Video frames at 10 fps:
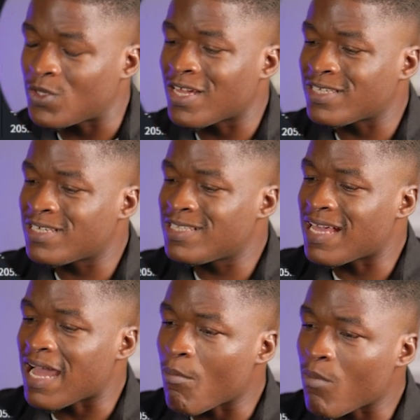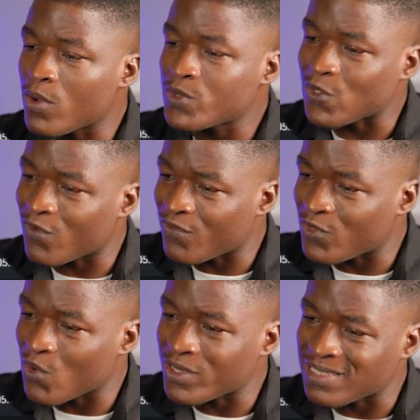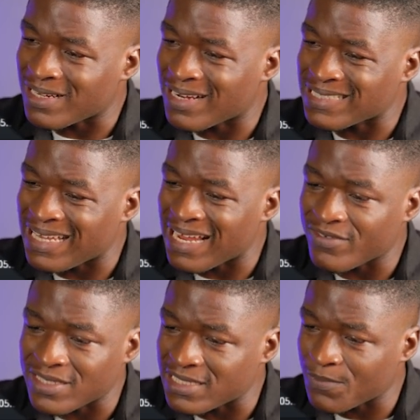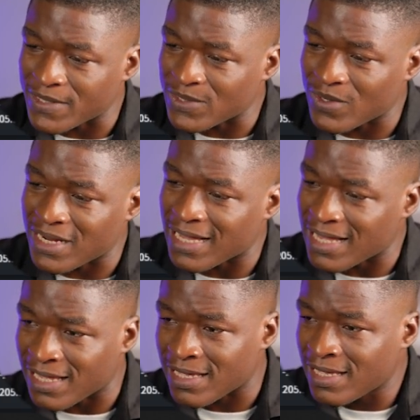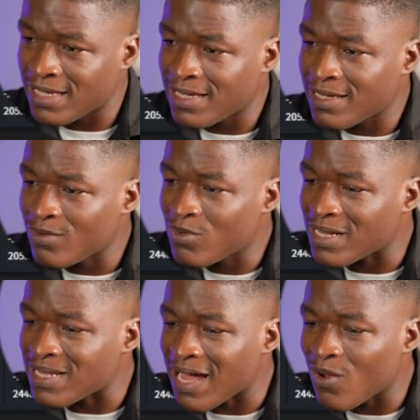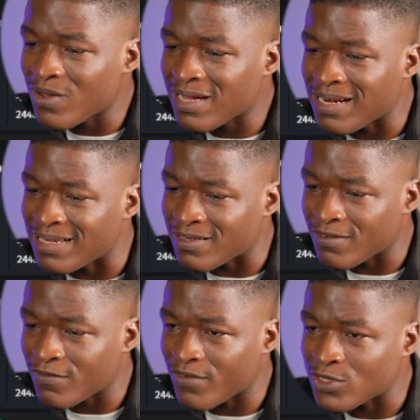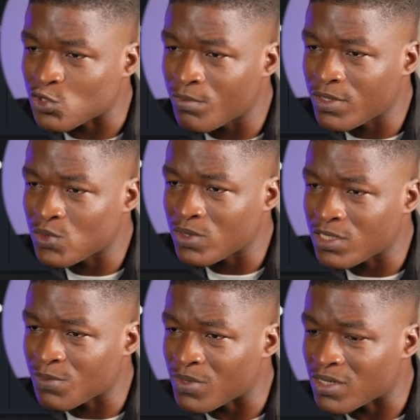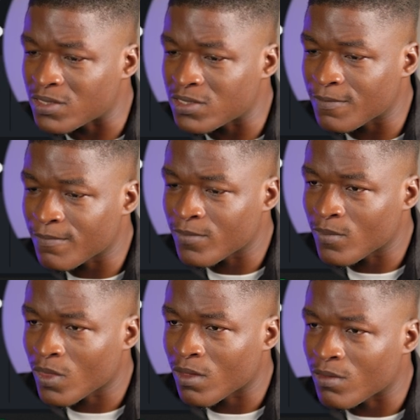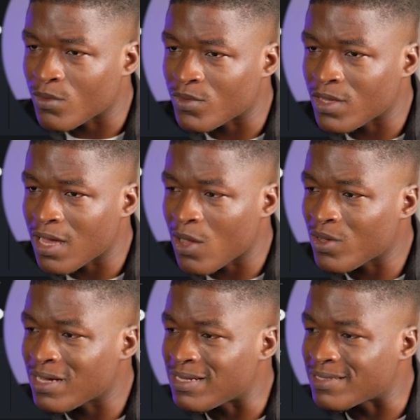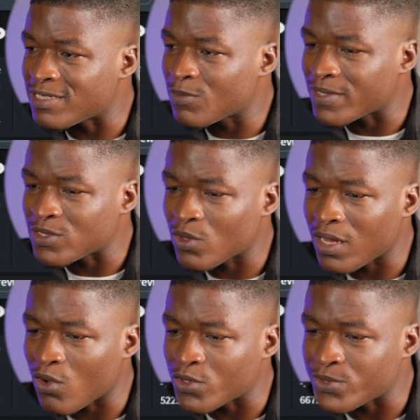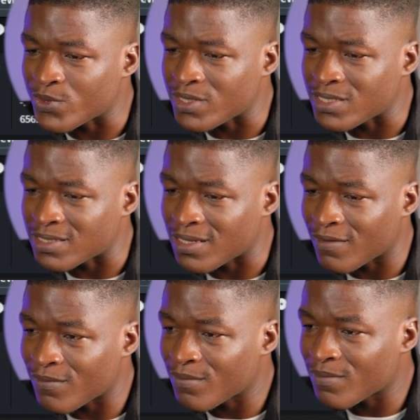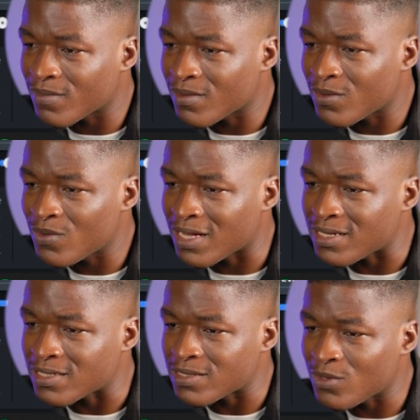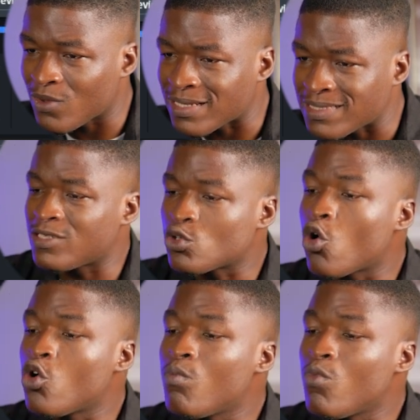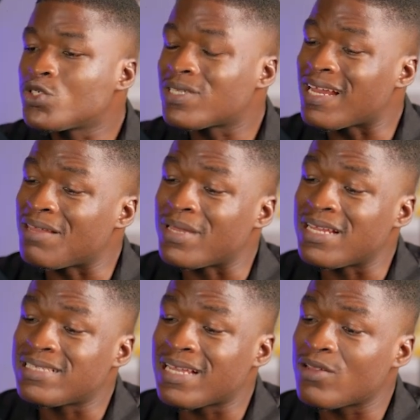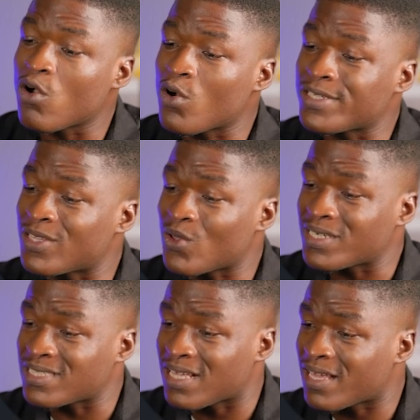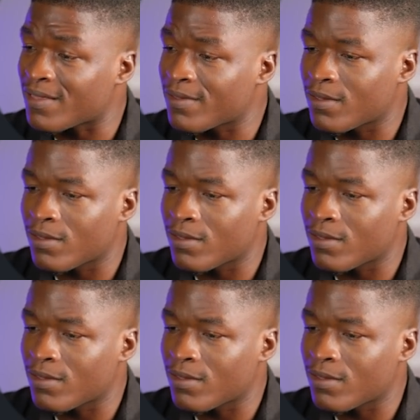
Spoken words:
you can see the amount of noise that has left this particular guy. Look at how clean. If I zoom into this place, you see how clean this particular audio is now. Look at this. Look at it. Almost eliminated all the noise there.